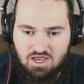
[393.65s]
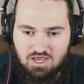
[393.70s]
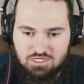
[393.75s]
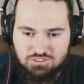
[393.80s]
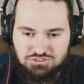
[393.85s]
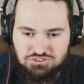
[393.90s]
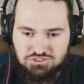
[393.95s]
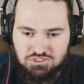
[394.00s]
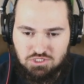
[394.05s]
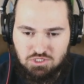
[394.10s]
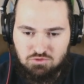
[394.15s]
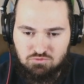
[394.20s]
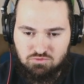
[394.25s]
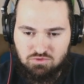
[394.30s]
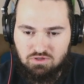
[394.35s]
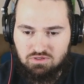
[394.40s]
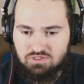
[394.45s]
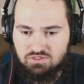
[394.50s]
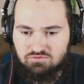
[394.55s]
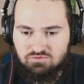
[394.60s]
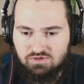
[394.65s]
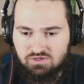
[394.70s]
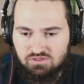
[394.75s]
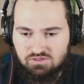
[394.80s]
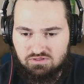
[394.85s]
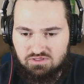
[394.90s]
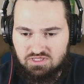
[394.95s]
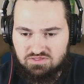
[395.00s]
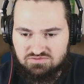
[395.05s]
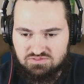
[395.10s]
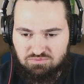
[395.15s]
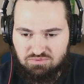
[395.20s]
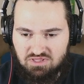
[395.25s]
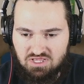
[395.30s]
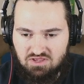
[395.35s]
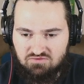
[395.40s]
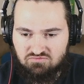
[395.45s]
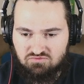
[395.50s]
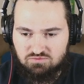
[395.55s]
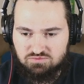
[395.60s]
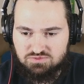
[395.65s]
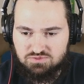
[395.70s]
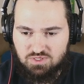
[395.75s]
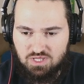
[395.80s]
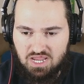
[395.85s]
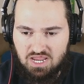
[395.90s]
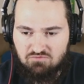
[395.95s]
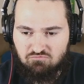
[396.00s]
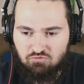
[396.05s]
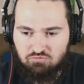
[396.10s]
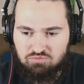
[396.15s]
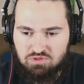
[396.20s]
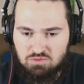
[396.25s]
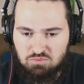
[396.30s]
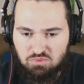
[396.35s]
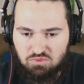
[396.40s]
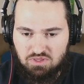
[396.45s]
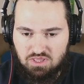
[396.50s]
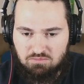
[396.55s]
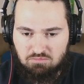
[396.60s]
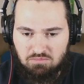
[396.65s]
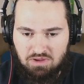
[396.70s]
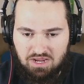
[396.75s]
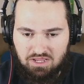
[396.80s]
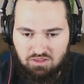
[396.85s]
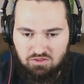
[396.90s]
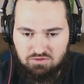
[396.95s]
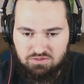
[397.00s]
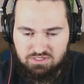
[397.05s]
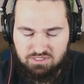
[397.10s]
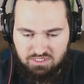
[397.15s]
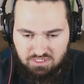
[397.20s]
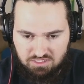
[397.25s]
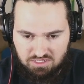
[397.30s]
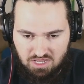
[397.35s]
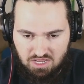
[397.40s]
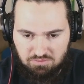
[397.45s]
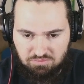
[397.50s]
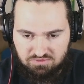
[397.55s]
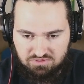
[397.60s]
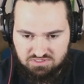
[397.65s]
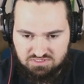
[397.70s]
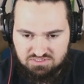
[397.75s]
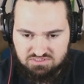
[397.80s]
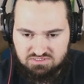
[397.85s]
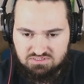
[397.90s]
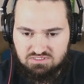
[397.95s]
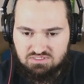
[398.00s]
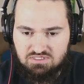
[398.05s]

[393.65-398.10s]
Joe Rogan regularly gives a platform to hateful people like Milo Yiannopoulos,